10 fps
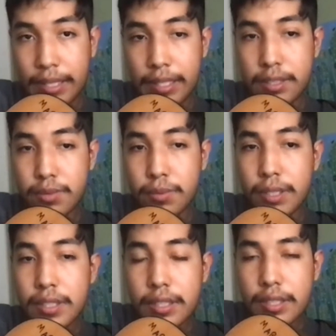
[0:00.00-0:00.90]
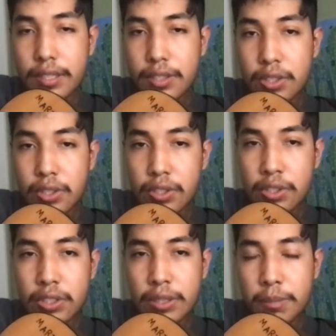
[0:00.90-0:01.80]
This one,
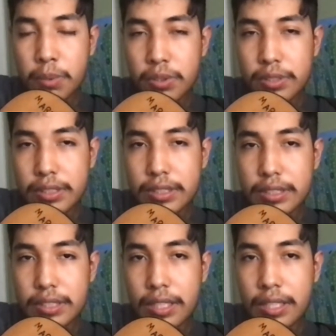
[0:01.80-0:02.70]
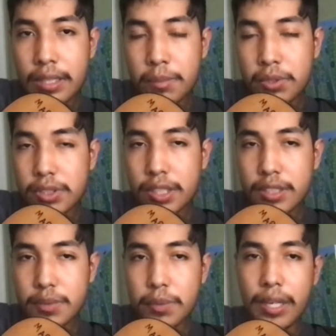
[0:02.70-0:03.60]
most
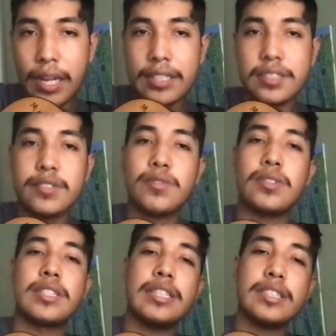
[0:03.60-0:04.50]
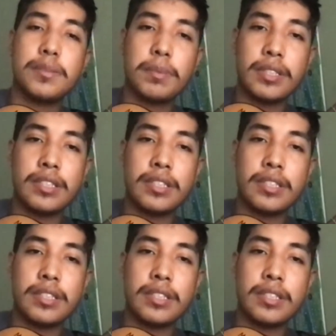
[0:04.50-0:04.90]
songs will ask for this, but